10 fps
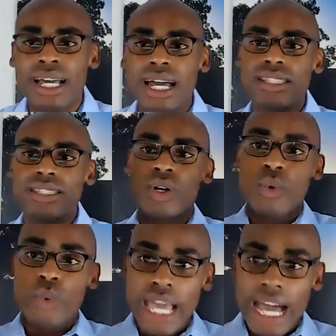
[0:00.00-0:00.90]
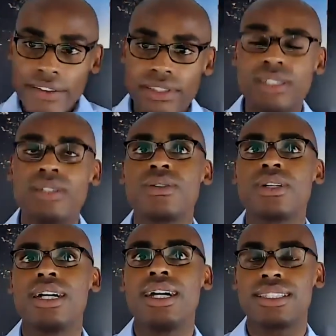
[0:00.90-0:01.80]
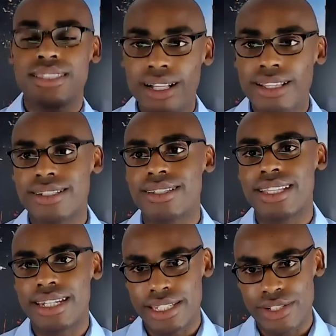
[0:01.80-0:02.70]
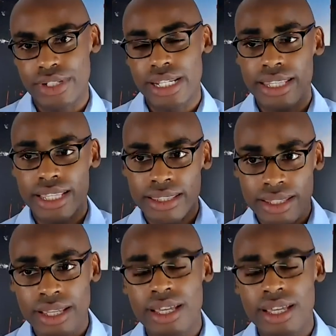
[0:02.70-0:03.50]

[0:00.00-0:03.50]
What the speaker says: And so we have to acknowledge that history and then